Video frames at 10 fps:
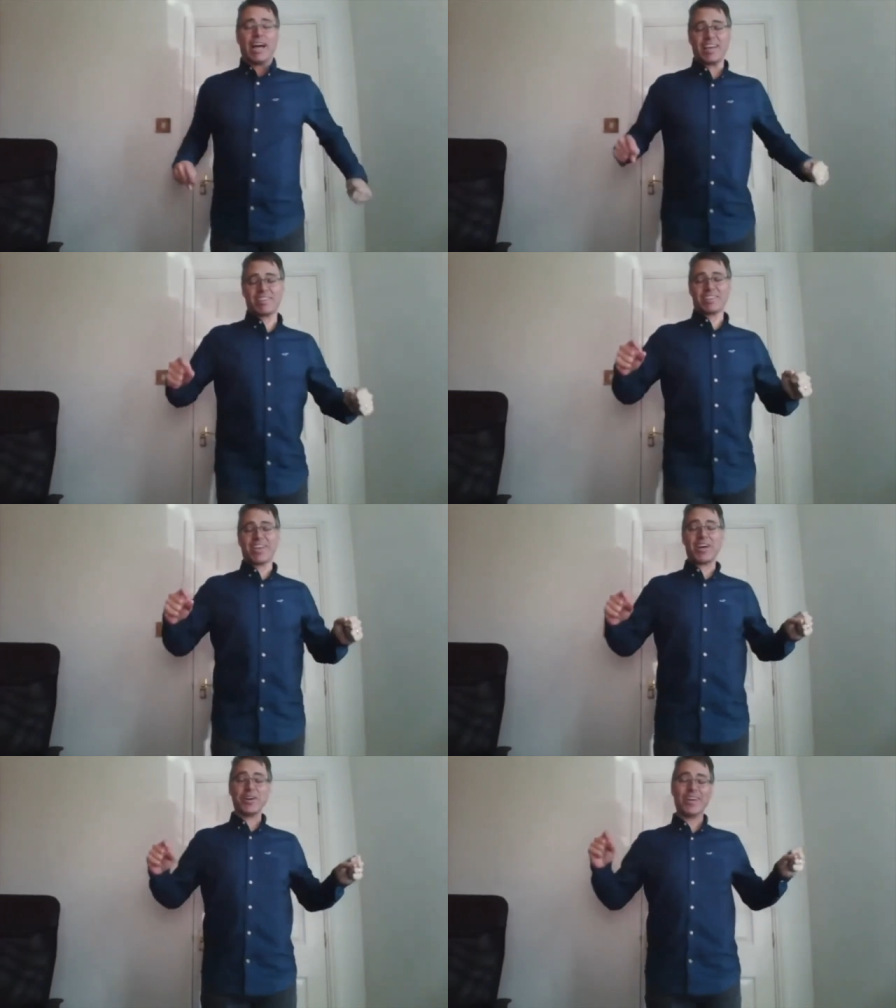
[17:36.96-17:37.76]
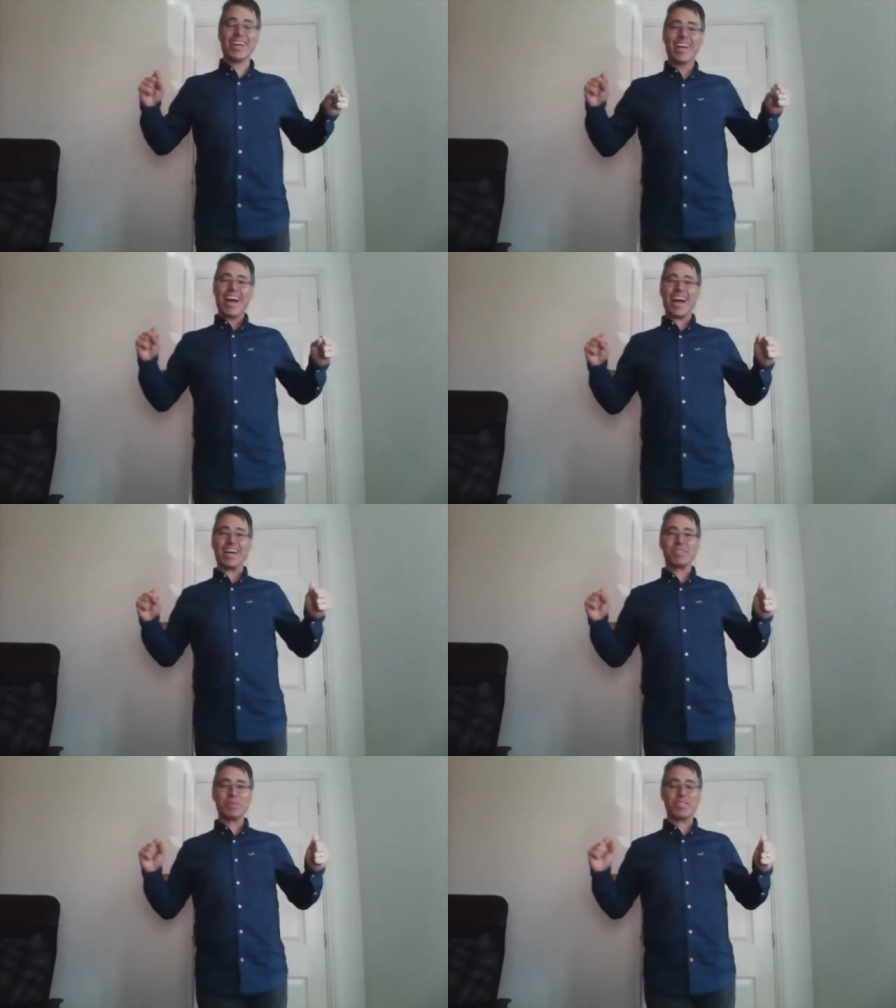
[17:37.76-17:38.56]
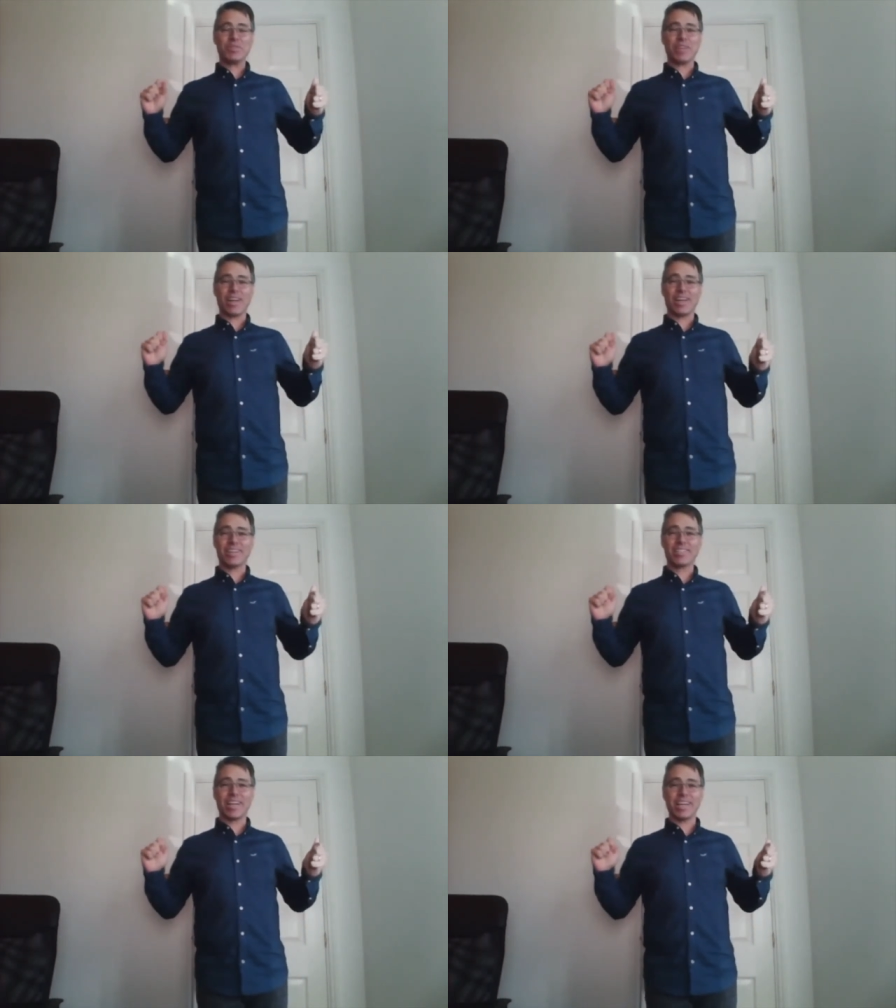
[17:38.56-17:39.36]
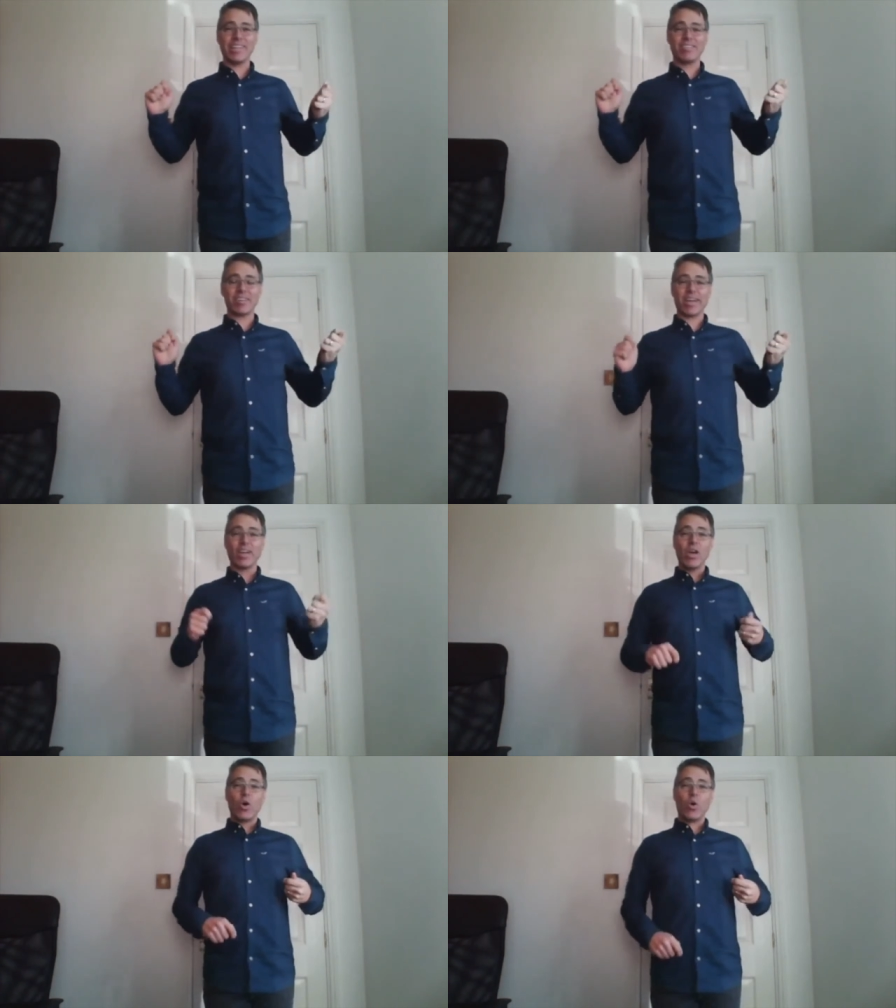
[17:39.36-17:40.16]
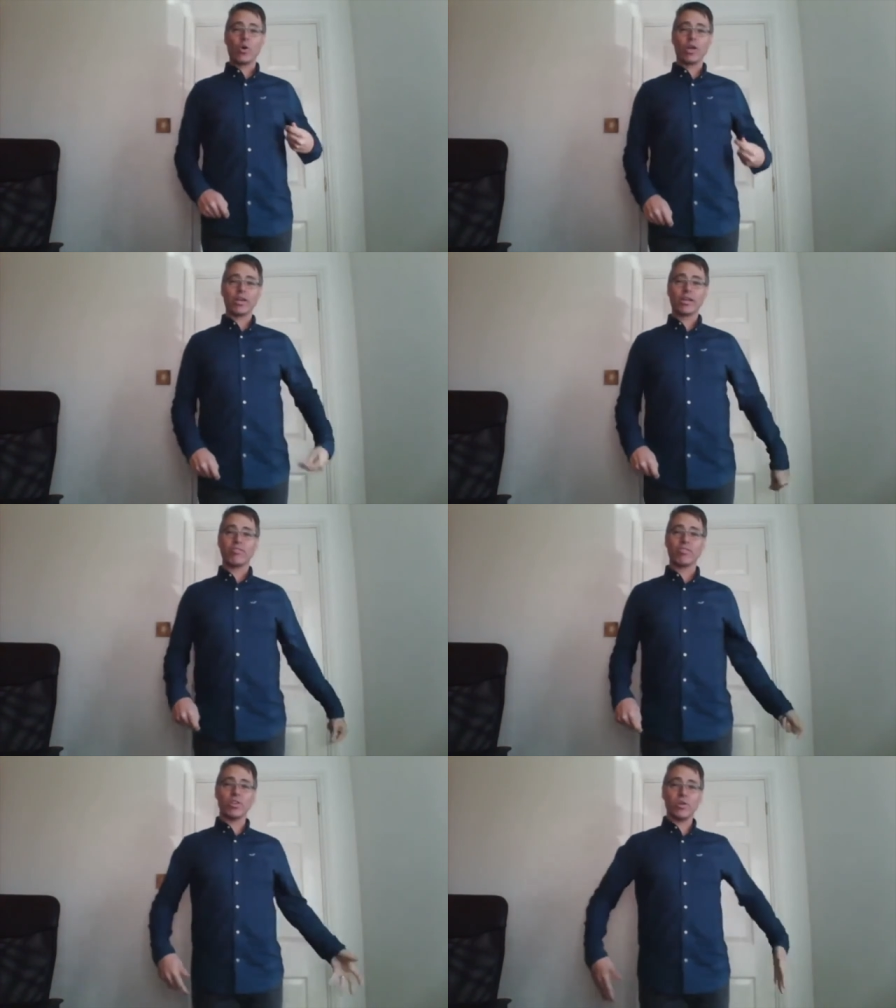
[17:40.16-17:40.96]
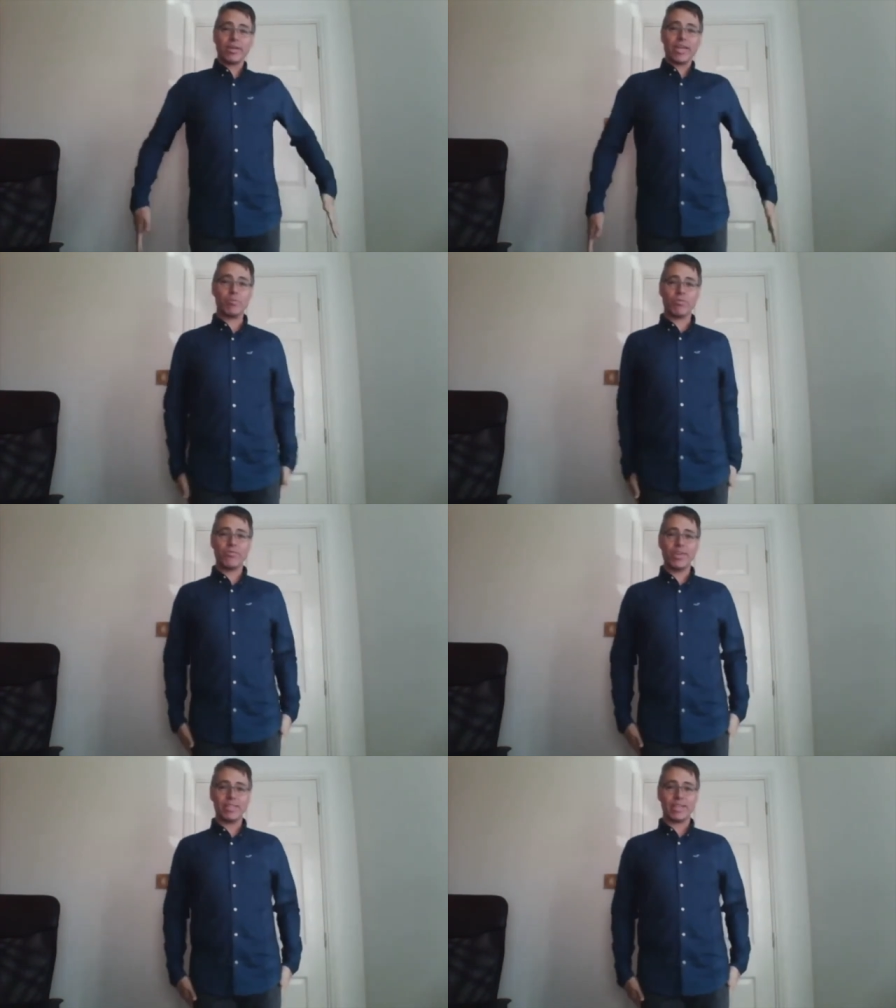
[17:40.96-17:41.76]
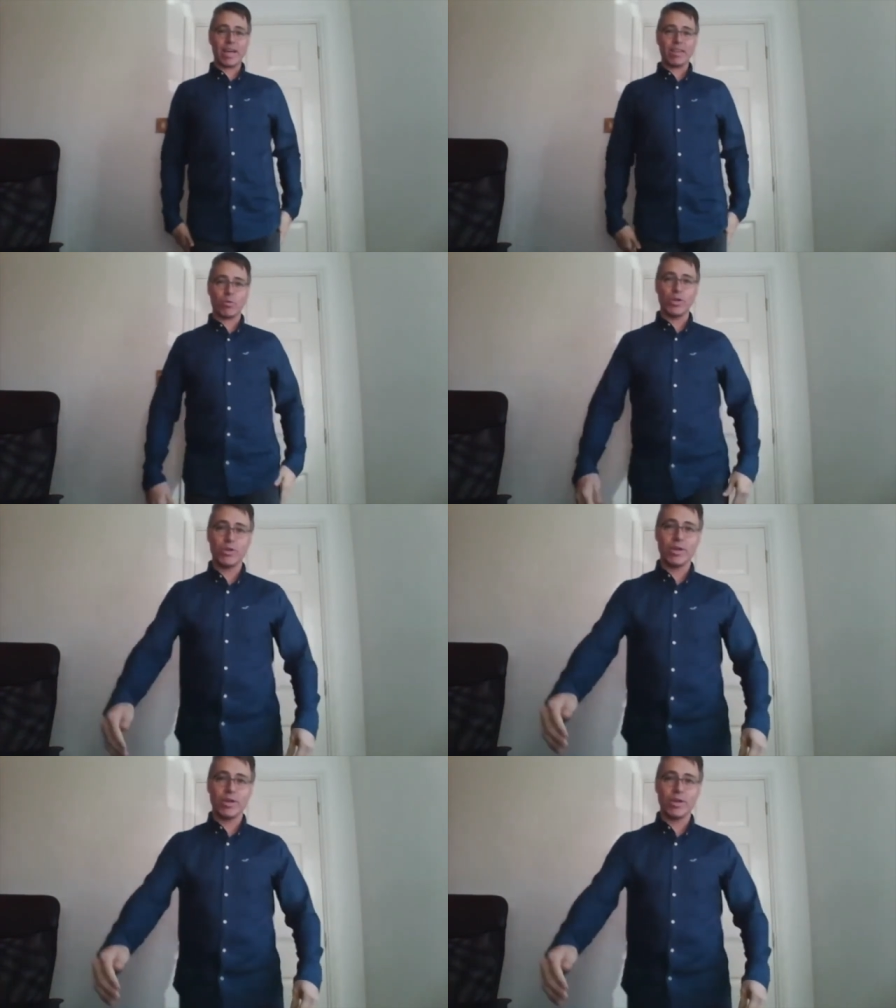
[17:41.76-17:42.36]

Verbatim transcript: So, as we do the lunge, ladies, okay, all you're looking to do, keep your feet together. What you